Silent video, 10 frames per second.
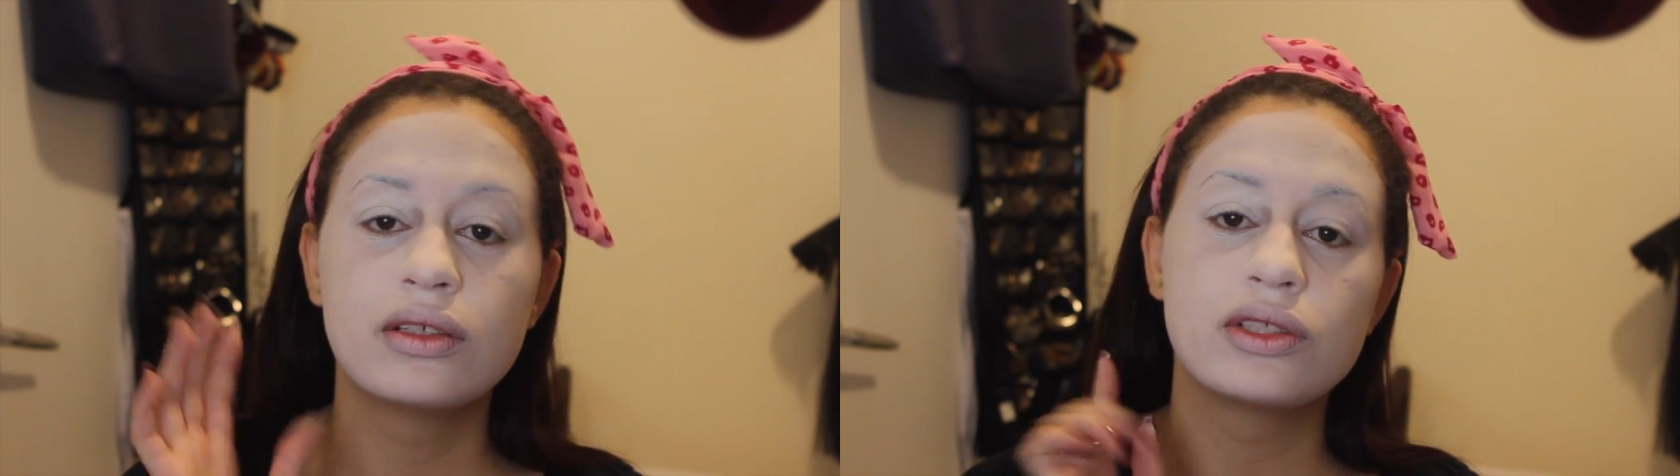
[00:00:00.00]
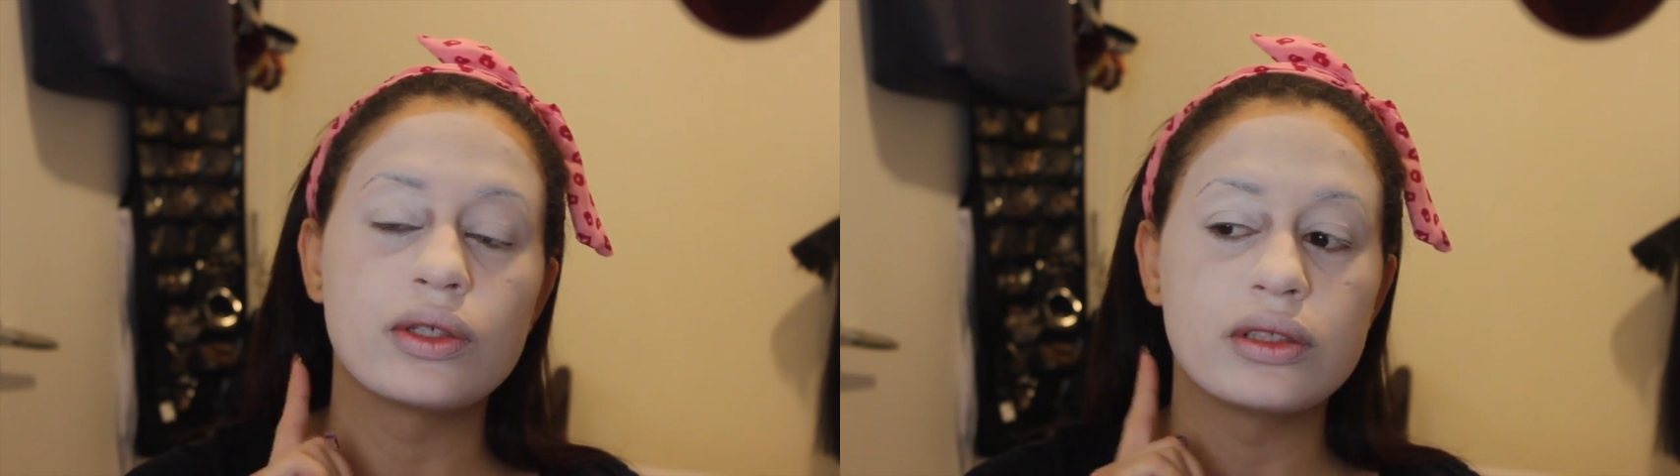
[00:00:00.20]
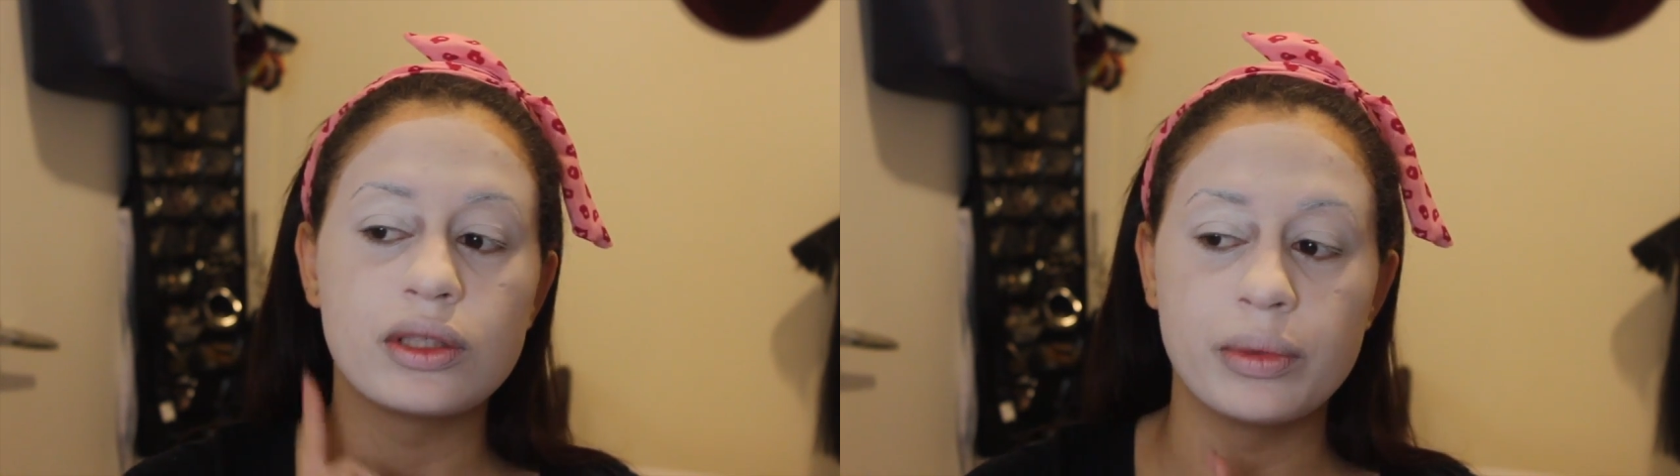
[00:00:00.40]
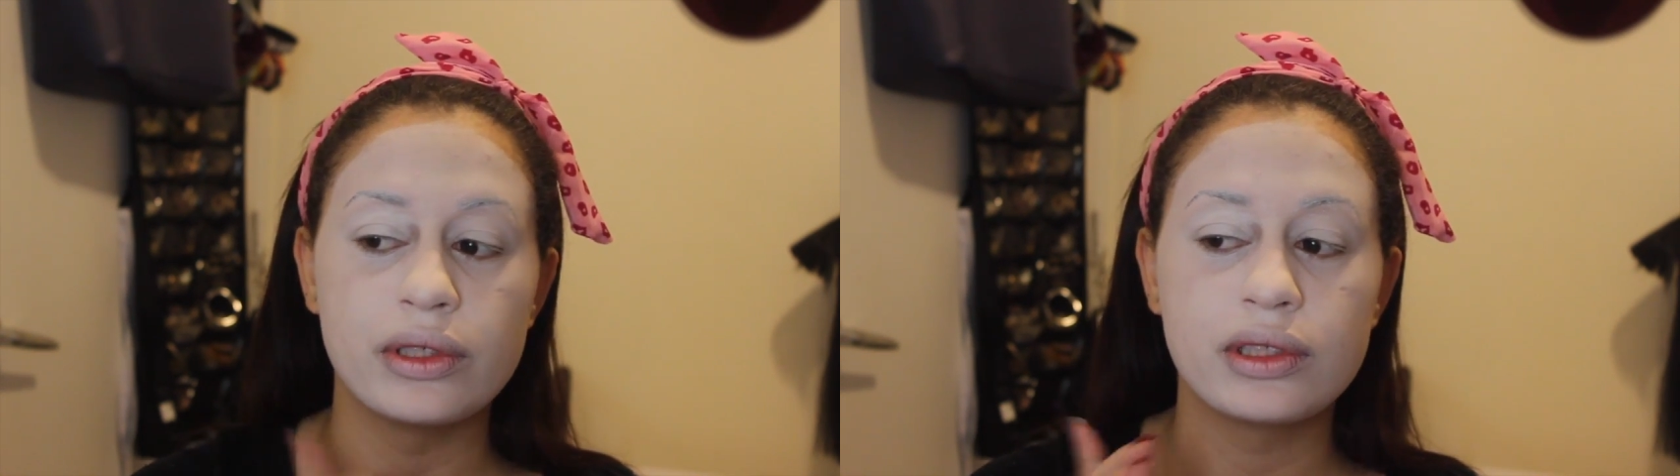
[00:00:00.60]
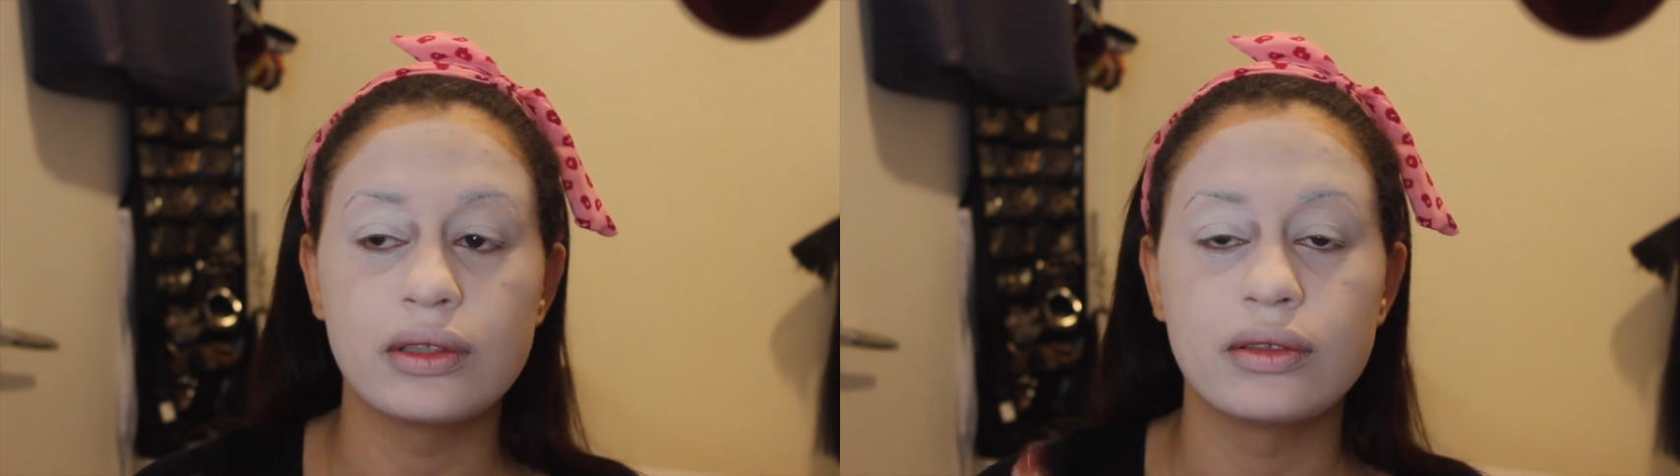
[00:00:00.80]
so it's
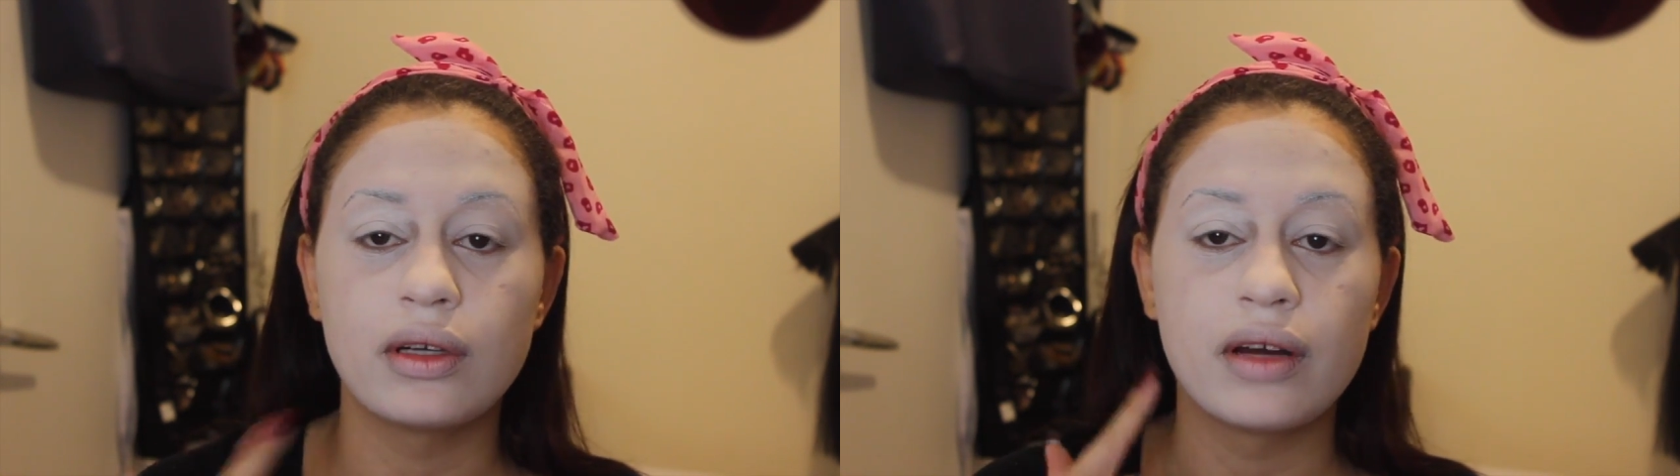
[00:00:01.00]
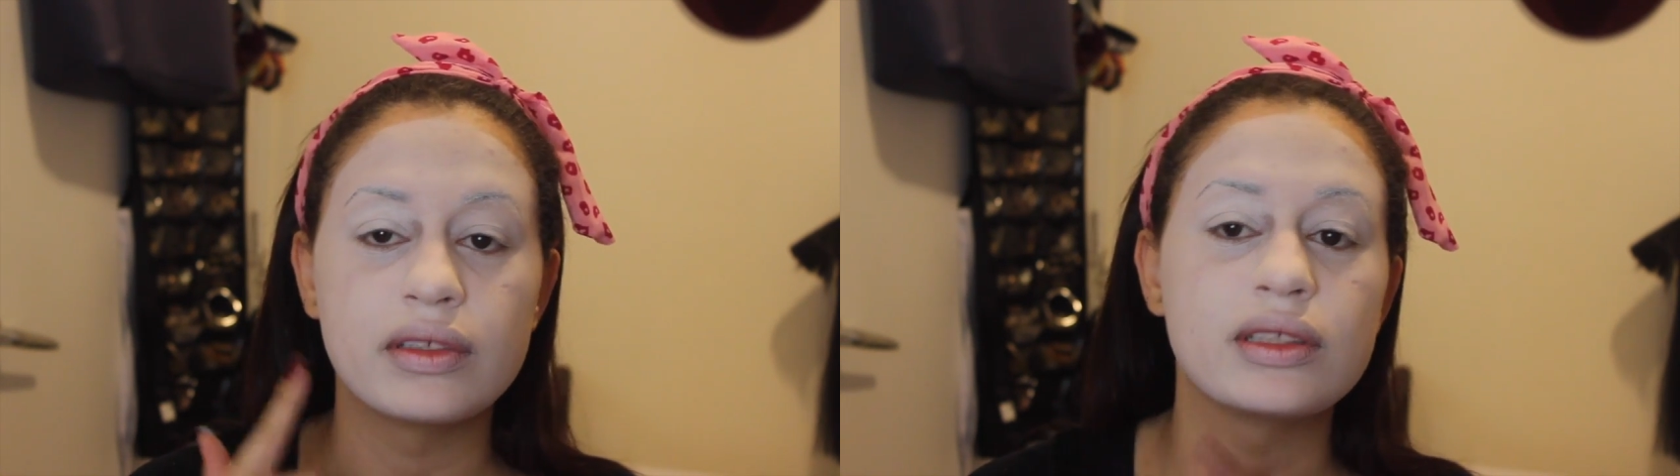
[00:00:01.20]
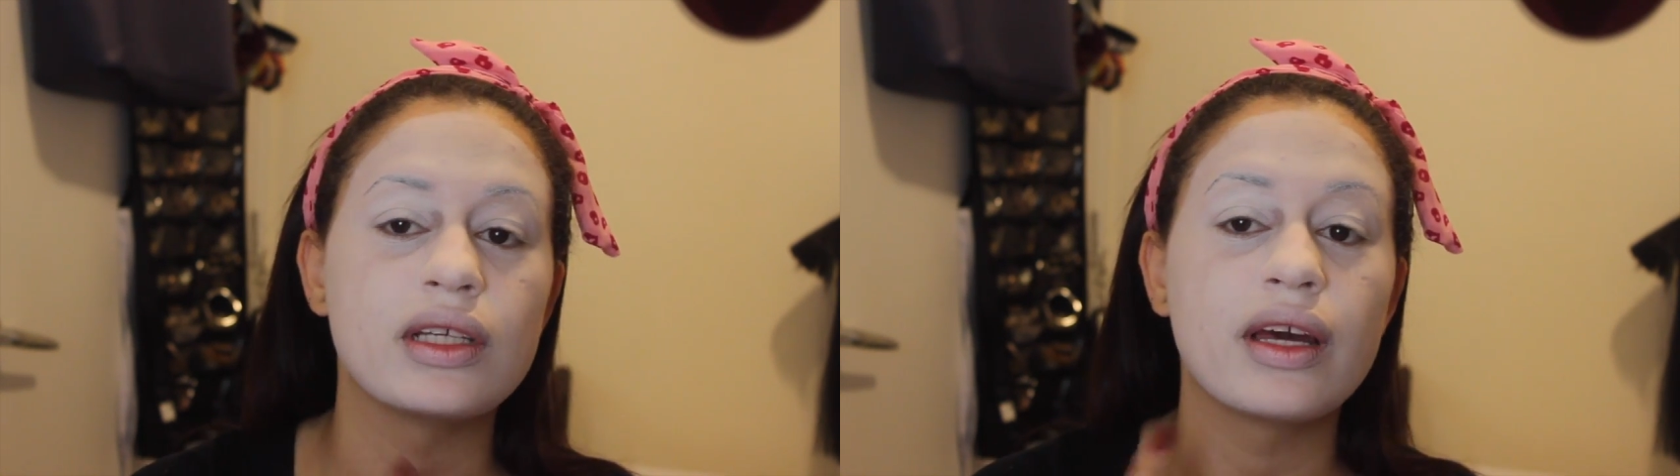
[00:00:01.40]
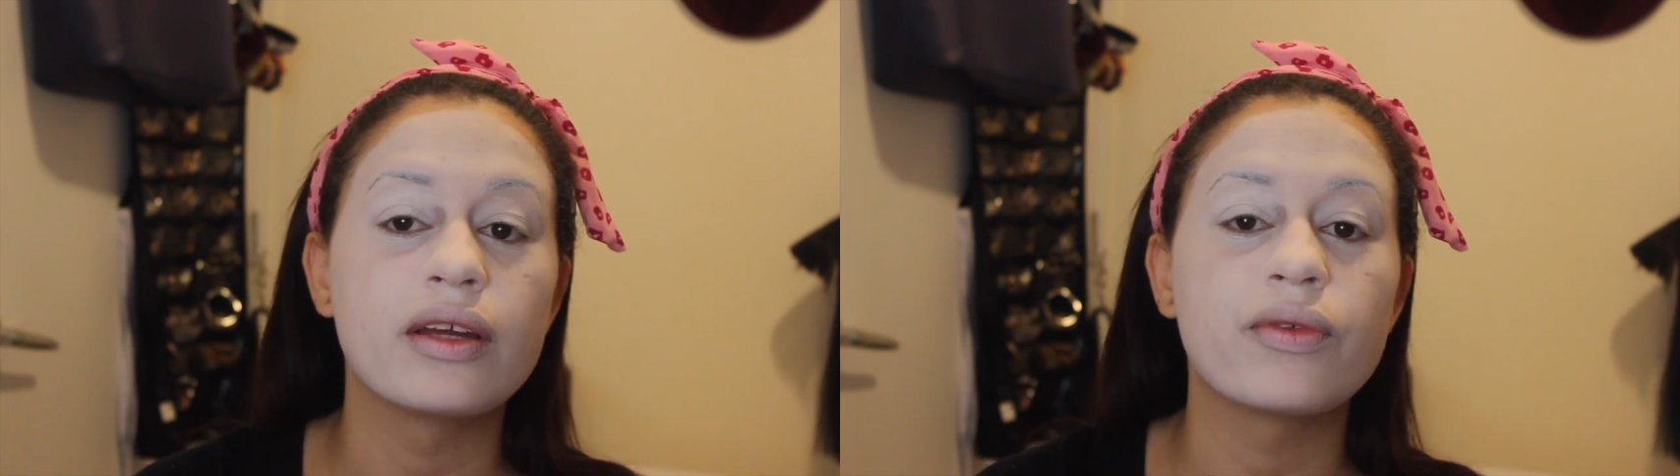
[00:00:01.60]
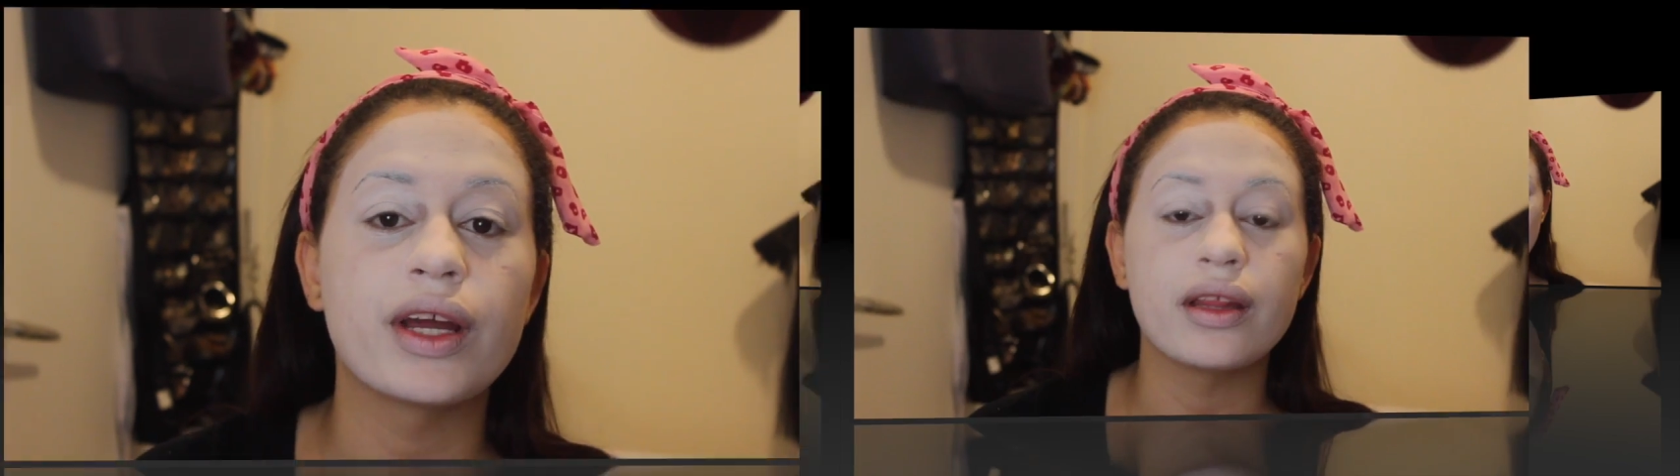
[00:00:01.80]
supposed to obviously
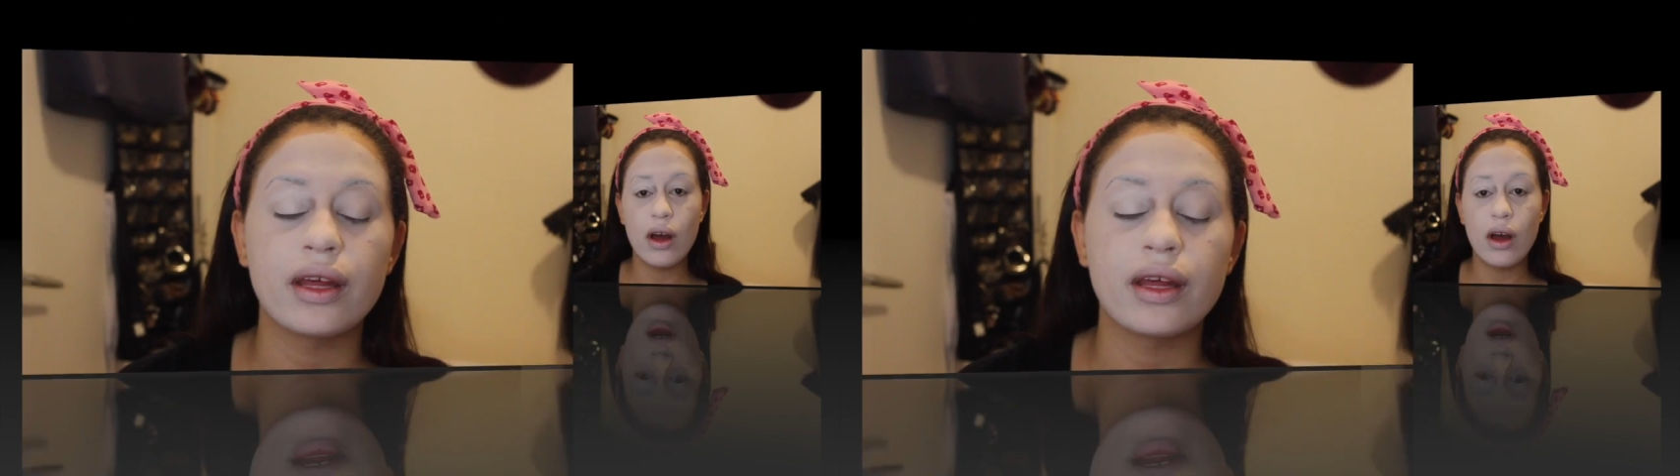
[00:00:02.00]
end right